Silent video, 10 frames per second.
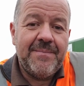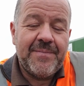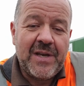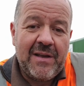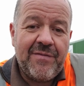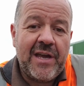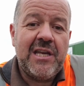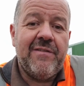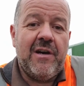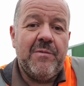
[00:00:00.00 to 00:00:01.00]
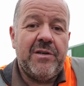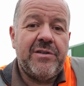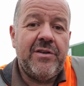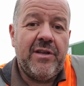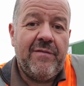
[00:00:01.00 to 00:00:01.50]
say thank you very
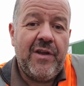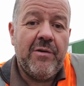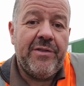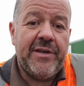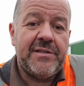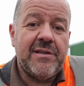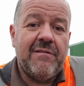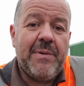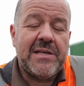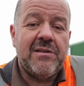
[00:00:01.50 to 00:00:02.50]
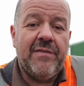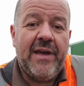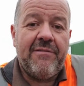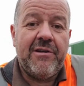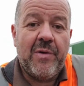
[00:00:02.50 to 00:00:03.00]
much to the viewer that sort of passed on
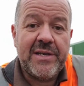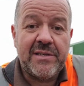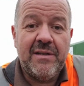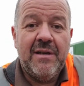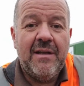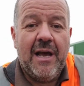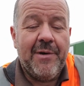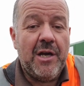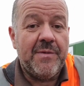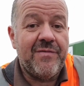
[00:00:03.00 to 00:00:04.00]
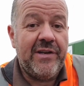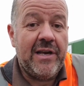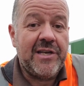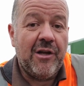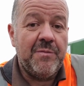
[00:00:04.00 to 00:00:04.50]
that request. I hope this video
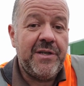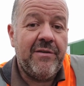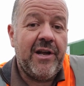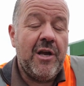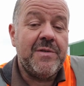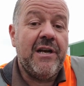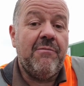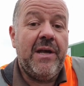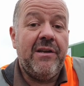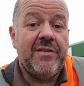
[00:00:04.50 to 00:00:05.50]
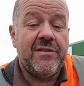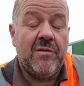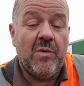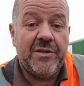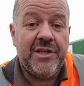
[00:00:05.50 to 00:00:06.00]
has helped you, and I hope it's helped many others that
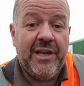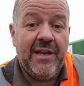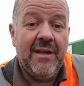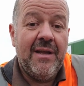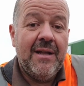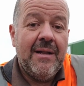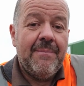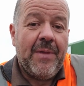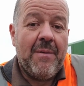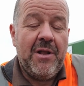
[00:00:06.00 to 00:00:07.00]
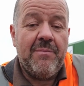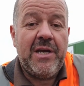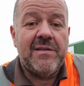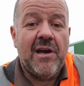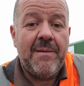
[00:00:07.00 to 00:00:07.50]
are watching it. But in the
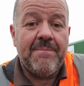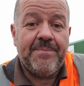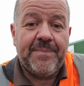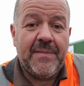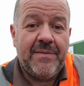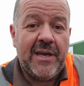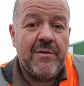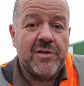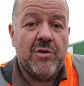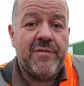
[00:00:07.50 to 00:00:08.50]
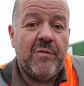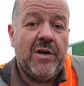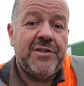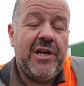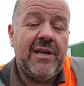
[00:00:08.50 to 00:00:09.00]
meantime, thank you as always for
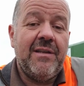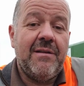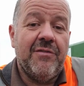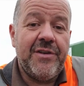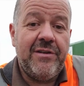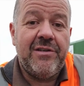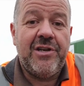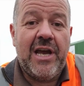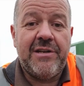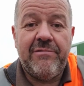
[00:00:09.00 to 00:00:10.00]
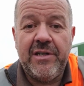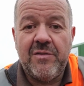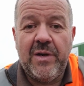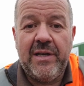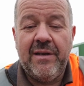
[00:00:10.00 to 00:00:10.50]
watching. Continue to share, to
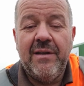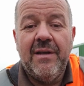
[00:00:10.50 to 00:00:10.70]
retweet,